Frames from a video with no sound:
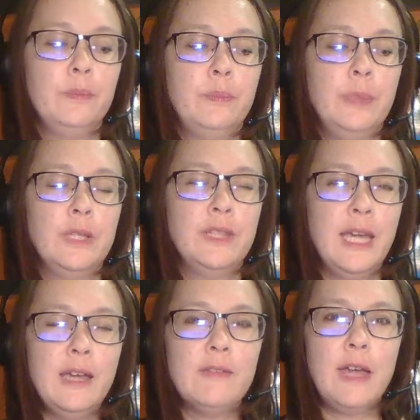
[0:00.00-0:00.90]
but they
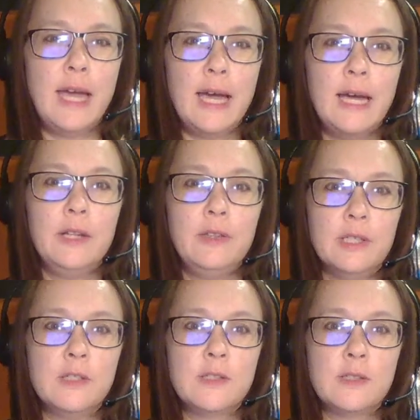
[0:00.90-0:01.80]
have had
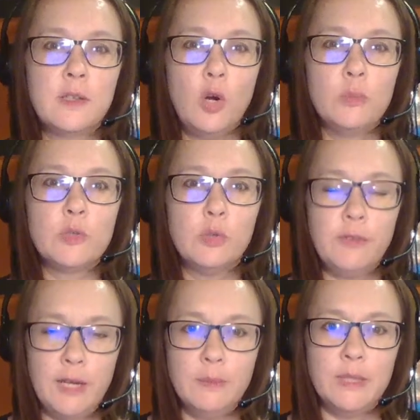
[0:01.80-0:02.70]
this homeschool
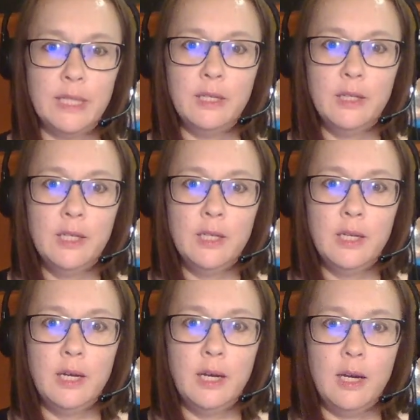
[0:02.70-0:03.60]
family
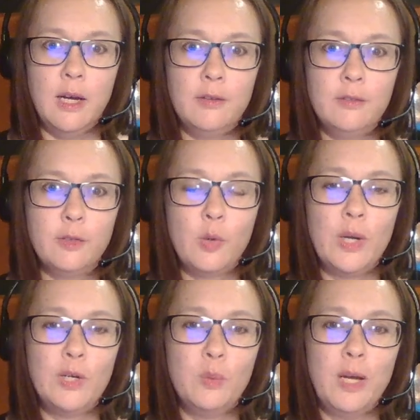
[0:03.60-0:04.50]
for
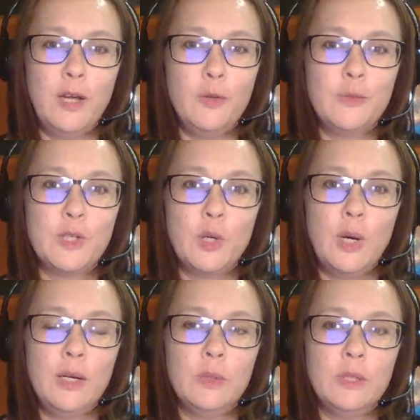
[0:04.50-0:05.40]
quite a while. So
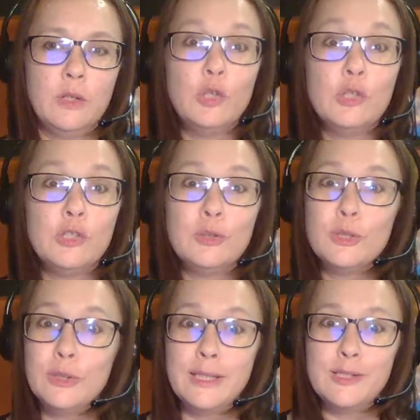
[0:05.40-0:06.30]
I would urge you to
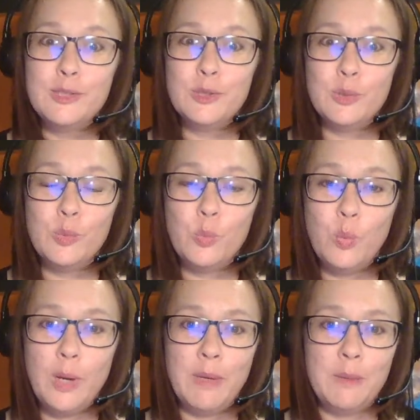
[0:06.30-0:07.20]
look into
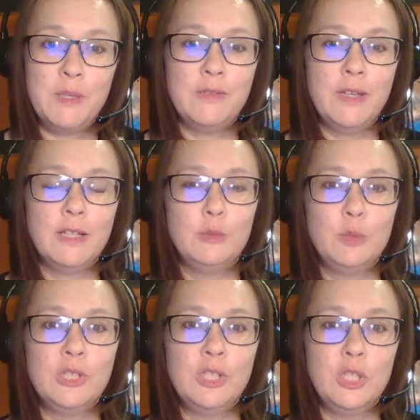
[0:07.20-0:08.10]
what might be
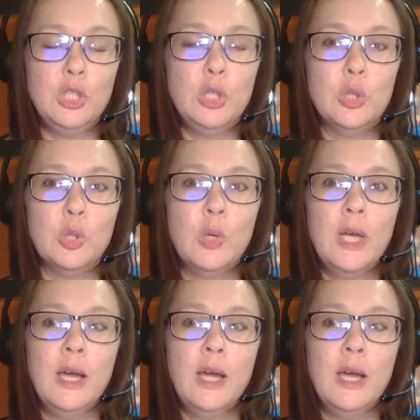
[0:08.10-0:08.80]
available to you,